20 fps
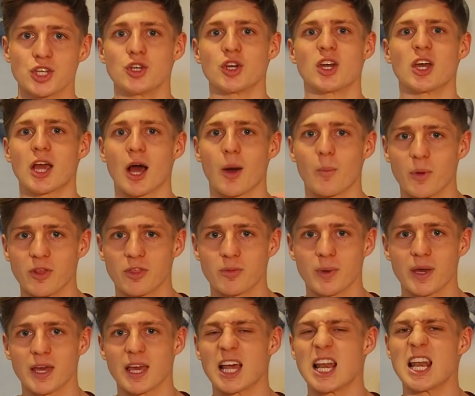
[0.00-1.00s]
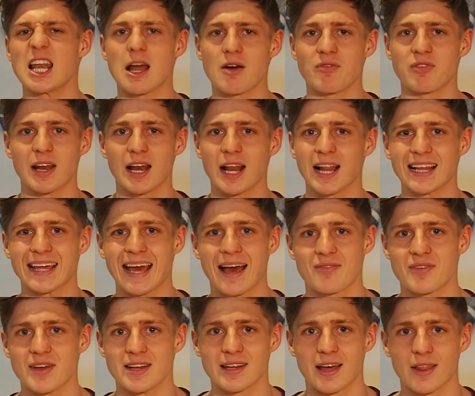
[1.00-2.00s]
You can come with me. Lovely little
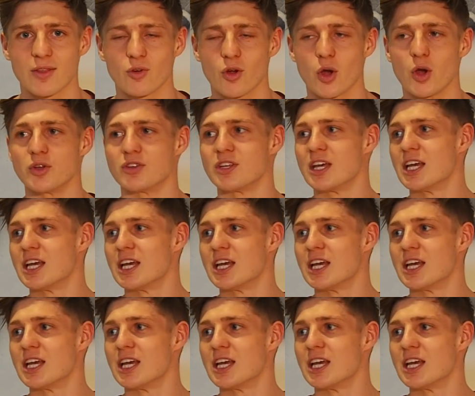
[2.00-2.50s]
cafe down the road.